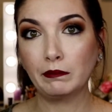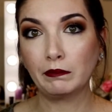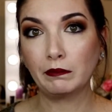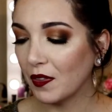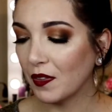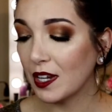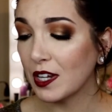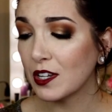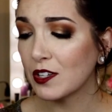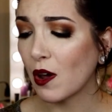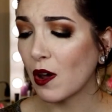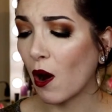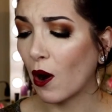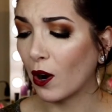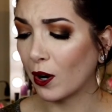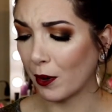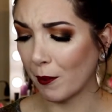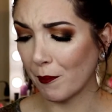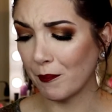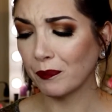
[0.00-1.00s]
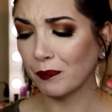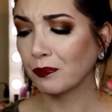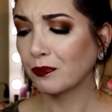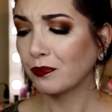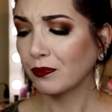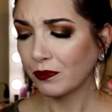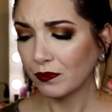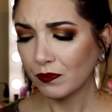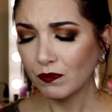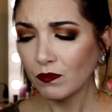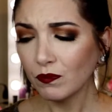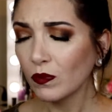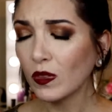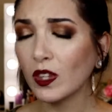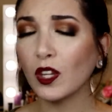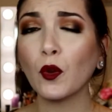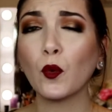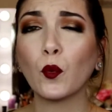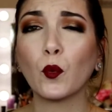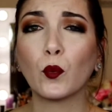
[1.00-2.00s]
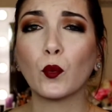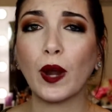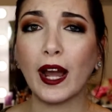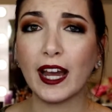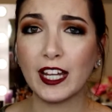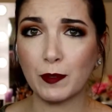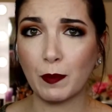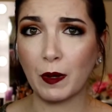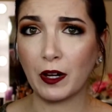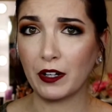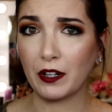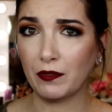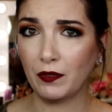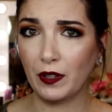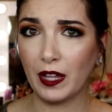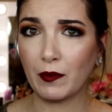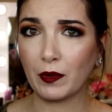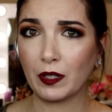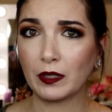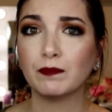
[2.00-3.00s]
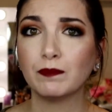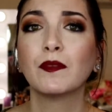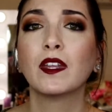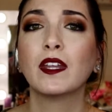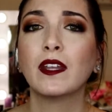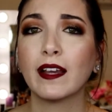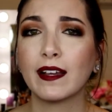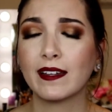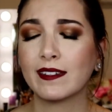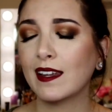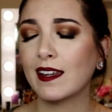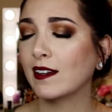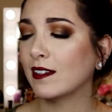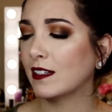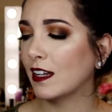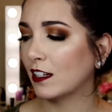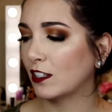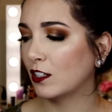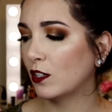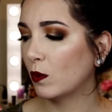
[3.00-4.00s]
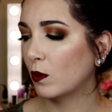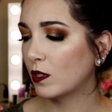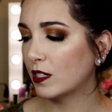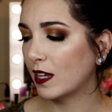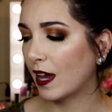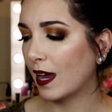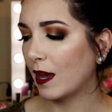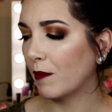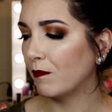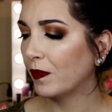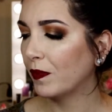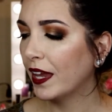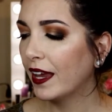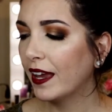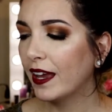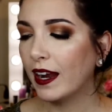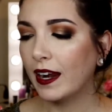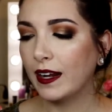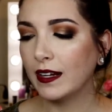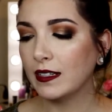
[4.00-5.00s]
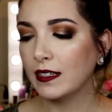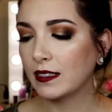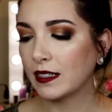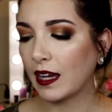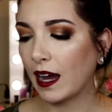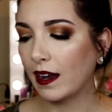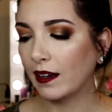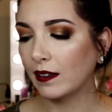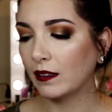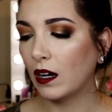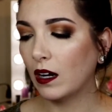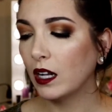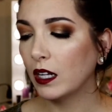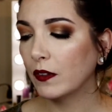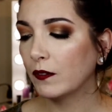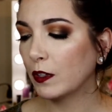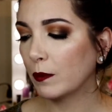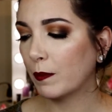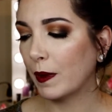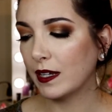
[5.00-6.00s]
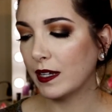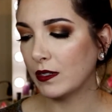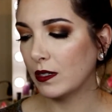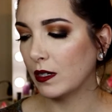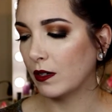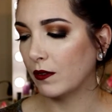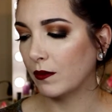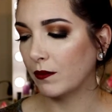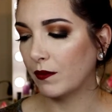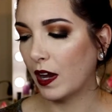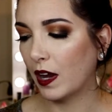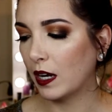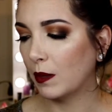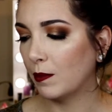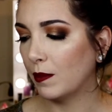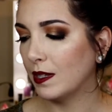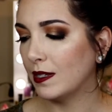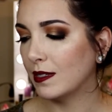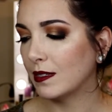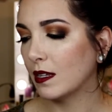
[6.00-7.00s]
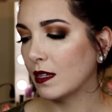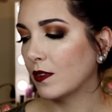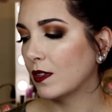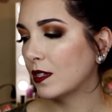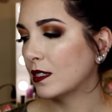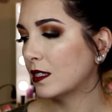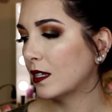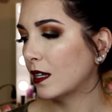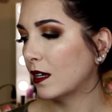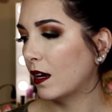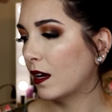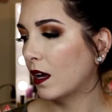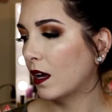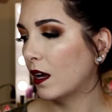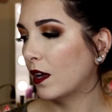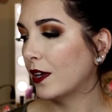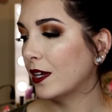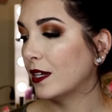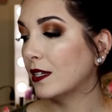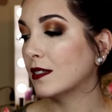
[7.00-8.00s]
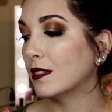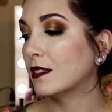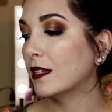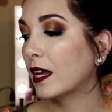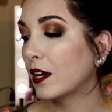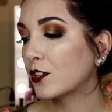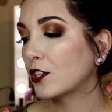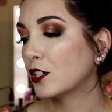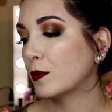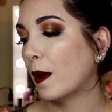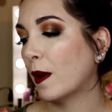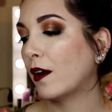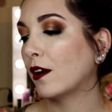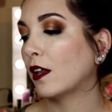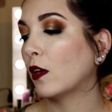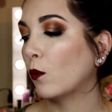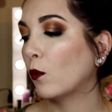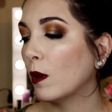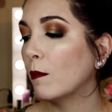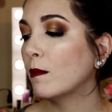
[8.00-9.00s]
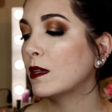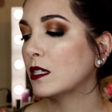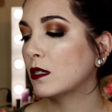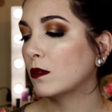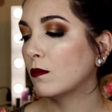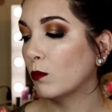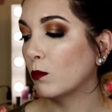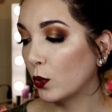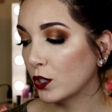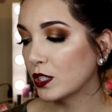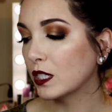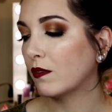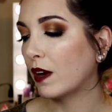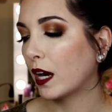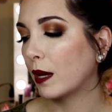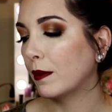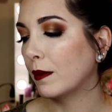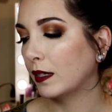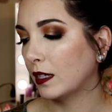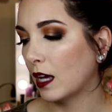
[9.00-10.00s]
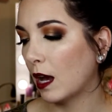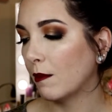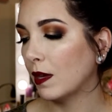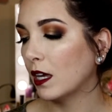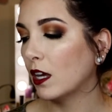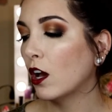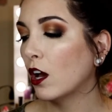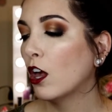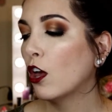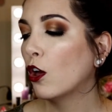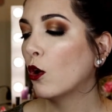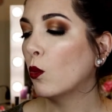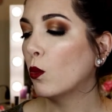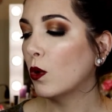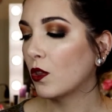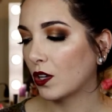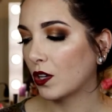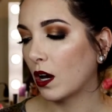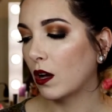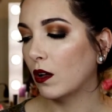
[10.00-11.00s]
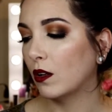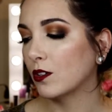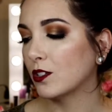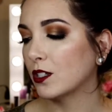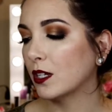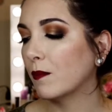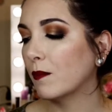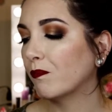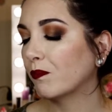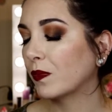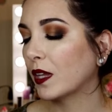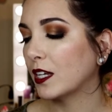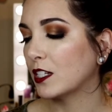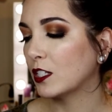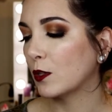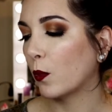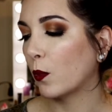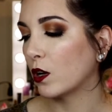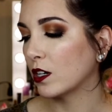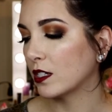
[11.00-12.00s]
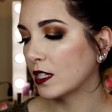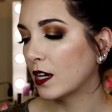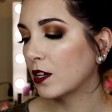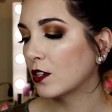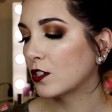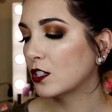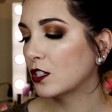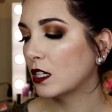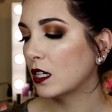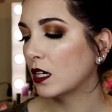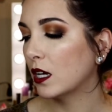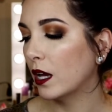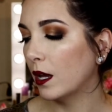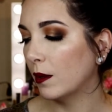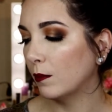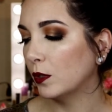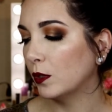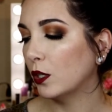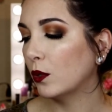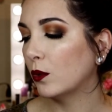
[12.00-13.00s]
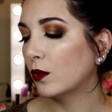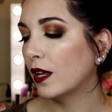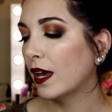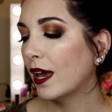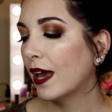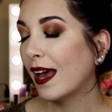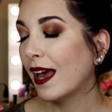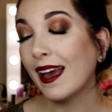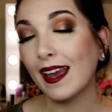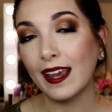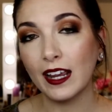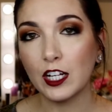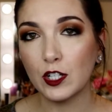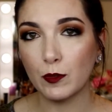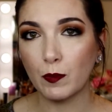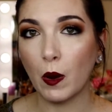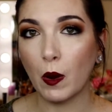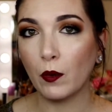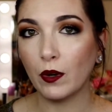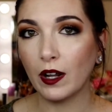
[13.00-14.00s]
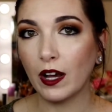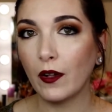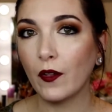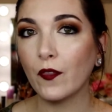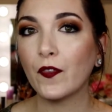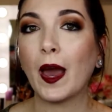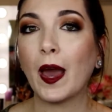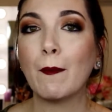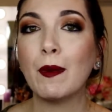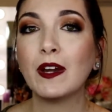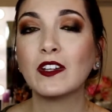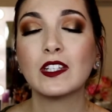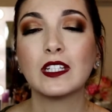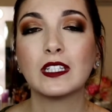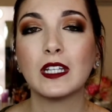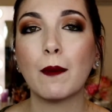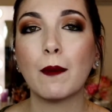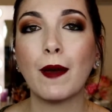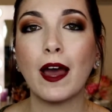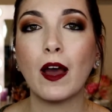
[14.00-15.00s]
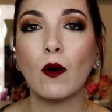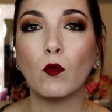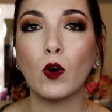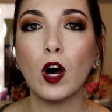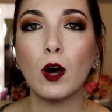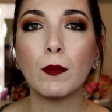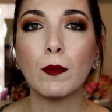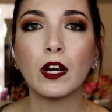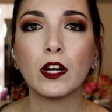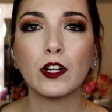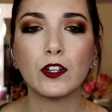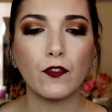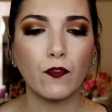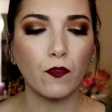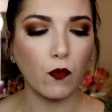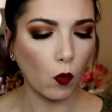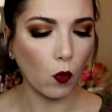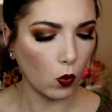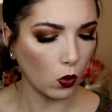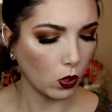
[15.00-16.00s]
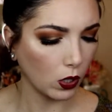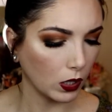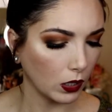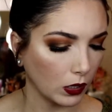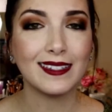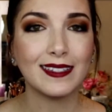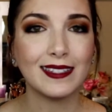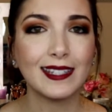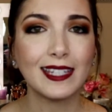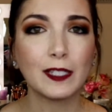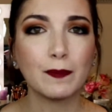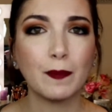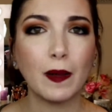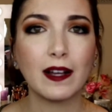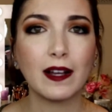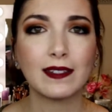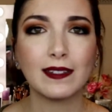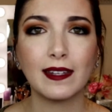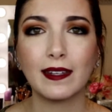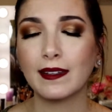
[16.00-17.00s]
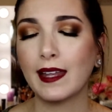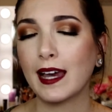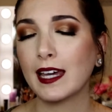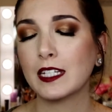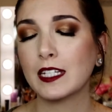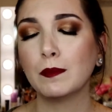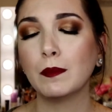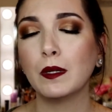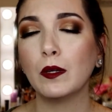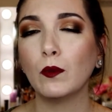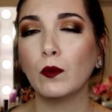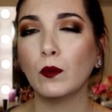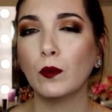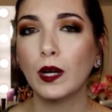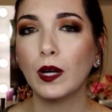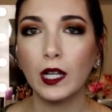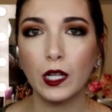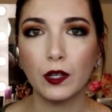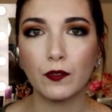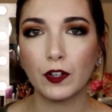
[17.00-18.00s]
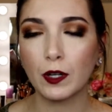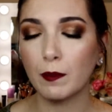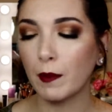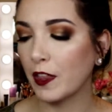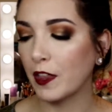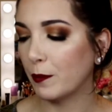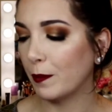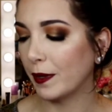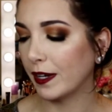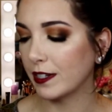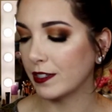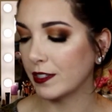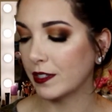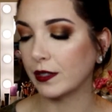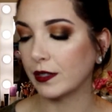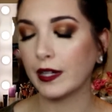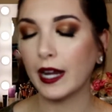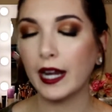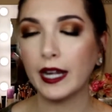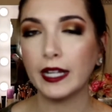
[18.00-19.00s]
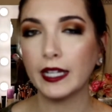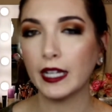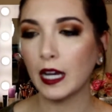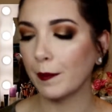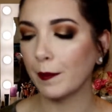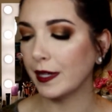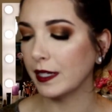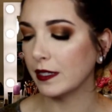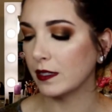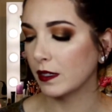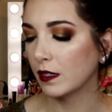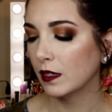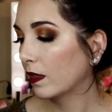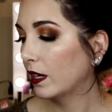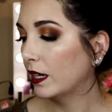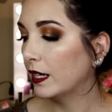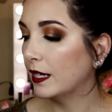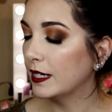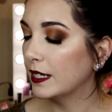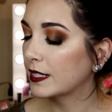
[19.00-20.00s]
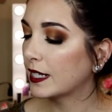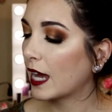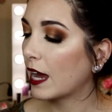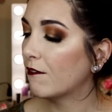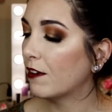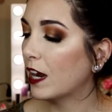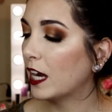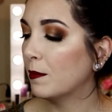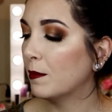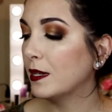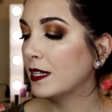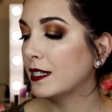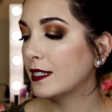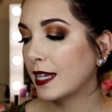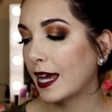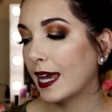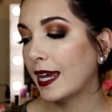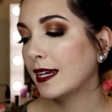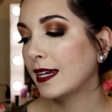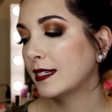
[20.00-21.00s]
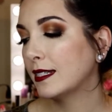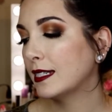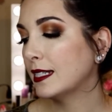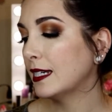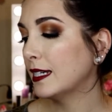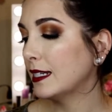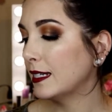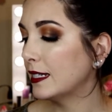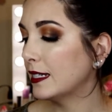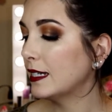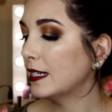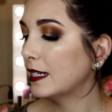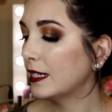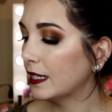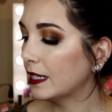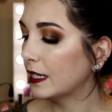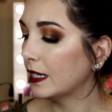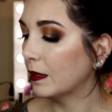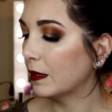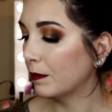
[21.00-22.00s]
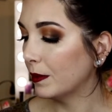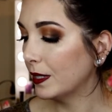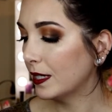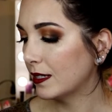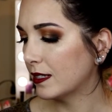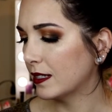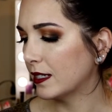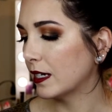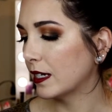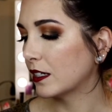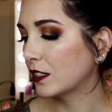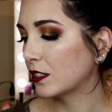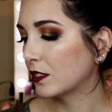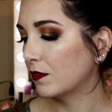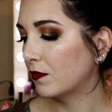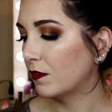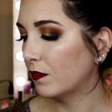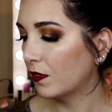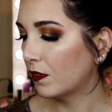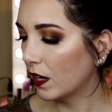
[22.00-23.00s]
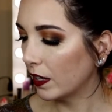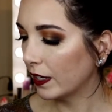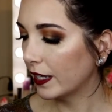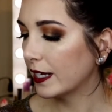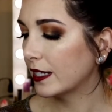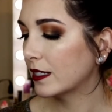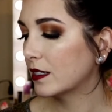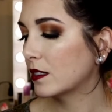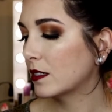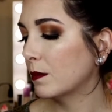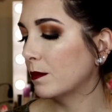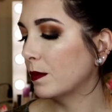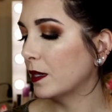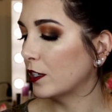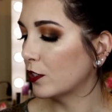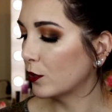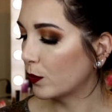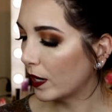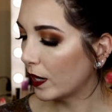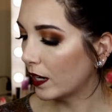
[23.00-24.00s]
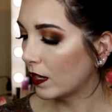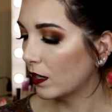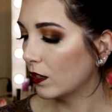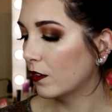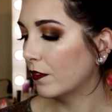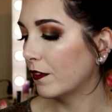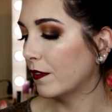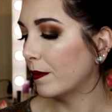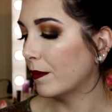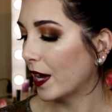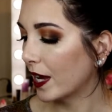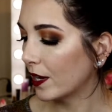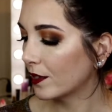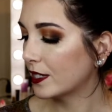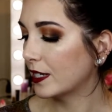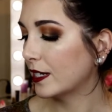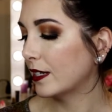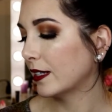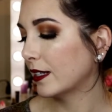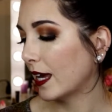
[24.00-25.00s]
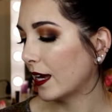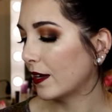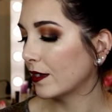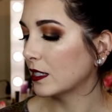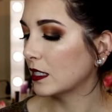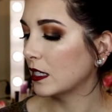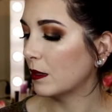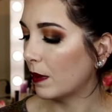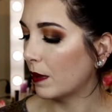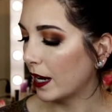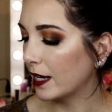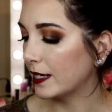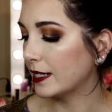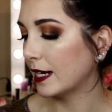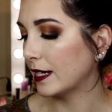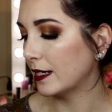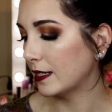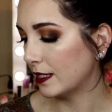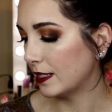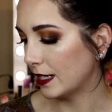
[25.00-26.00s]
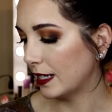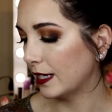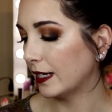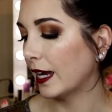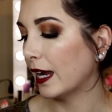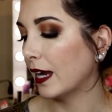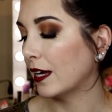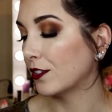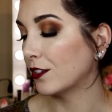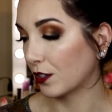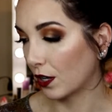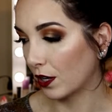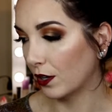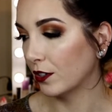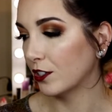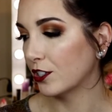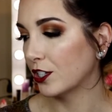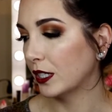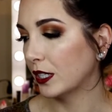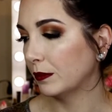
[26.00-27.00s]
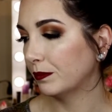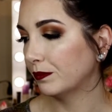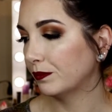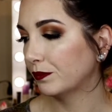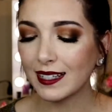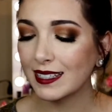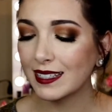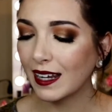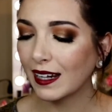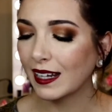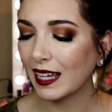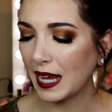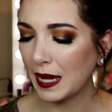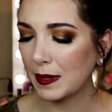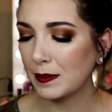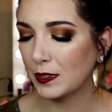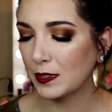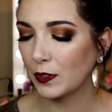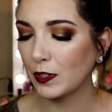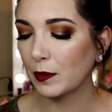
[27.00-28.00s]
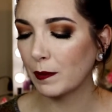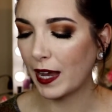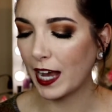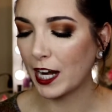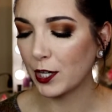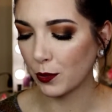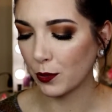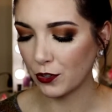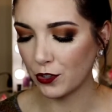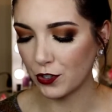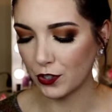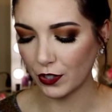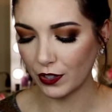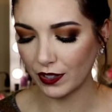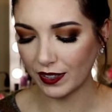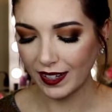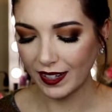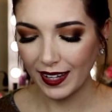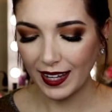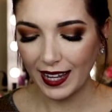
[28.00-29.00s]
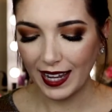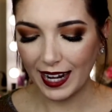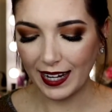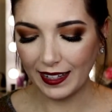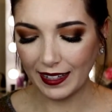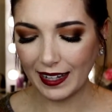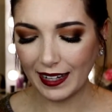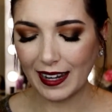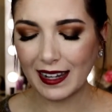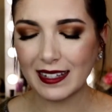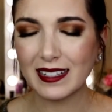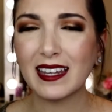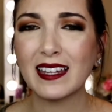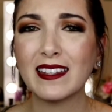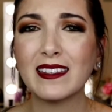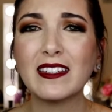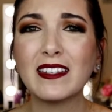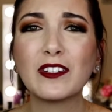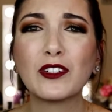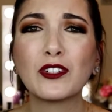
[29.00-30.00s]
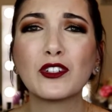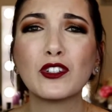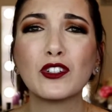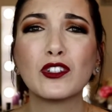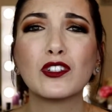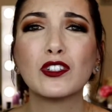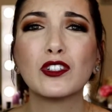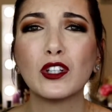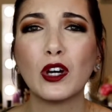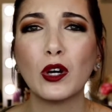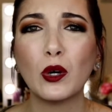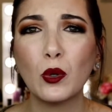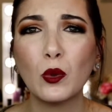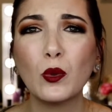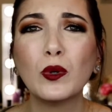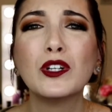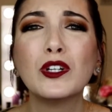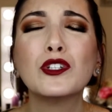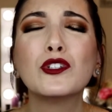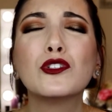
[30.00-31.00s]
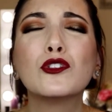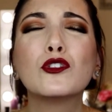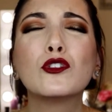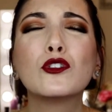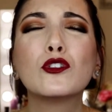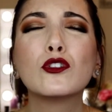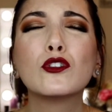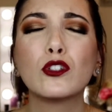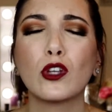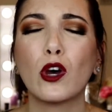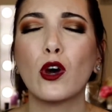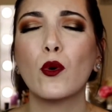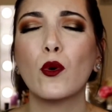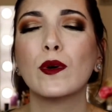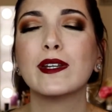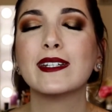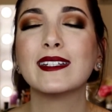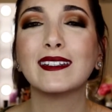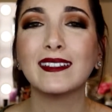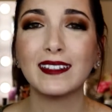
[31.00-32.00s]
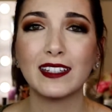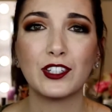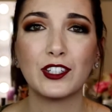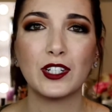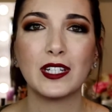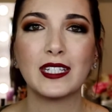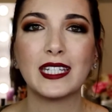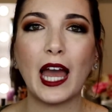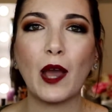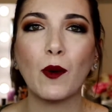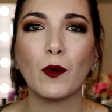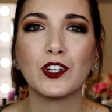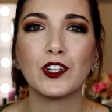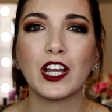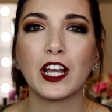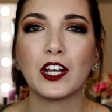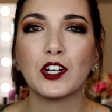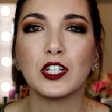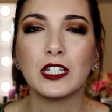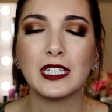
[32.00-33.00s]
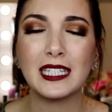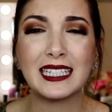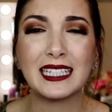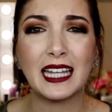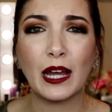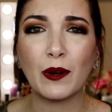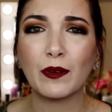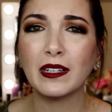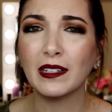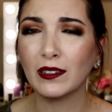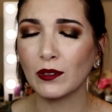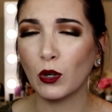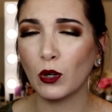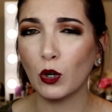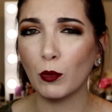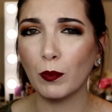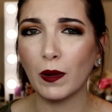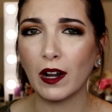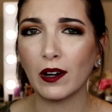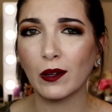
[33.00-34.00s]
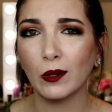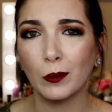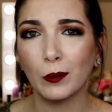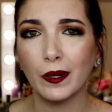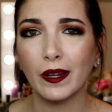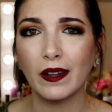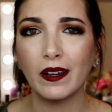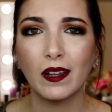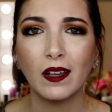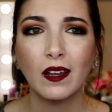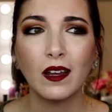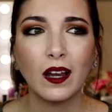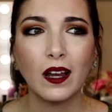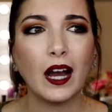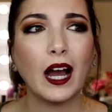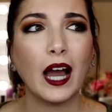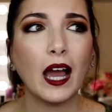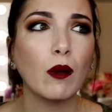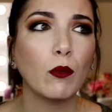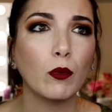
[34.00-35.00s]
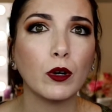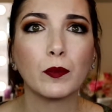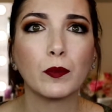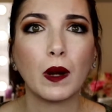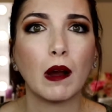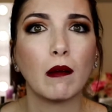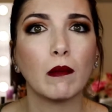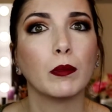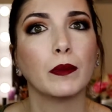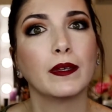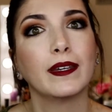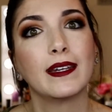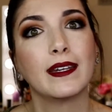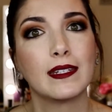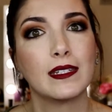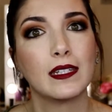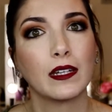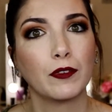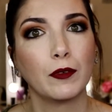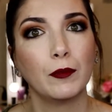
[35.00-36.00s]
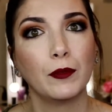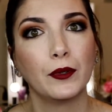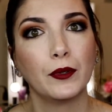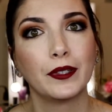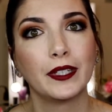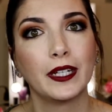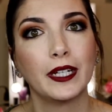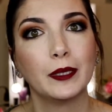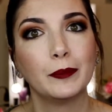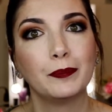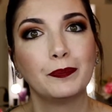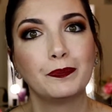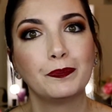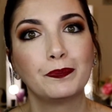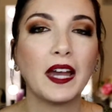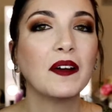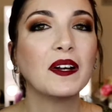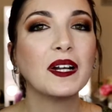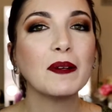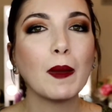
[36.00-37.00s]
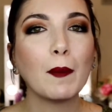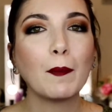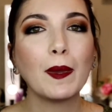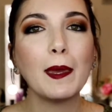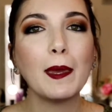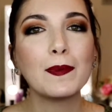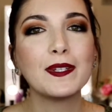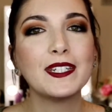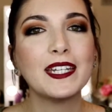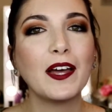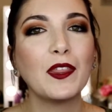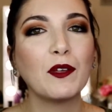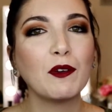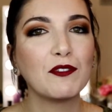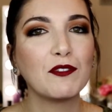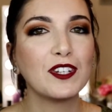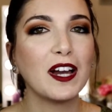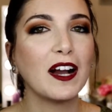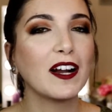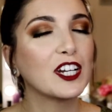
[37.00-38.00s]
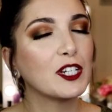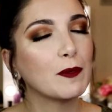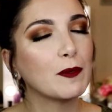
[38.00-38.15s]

These are raspberry flavored. Like I said, you take 2 a day, and it's got all of your basic vitamins. This is Nature's Bounty Women's Multivitamin Gummy with collagen. It supports energy, immune, and bone health. I picked this up at Walmart for $6. It lasts me well over a month because there are 80 gummies, and it's got vitamins A, C, D, E, B6, folates, B12, biotin, calcium, iodine, zinc, and collagen. It's not absolutely packed with sugar, and like I said, these are just so delicious. I wish I could just sit down and eat a whole bottle, but I would probably get sick from doing that. Alright, my peeps, now that we've talked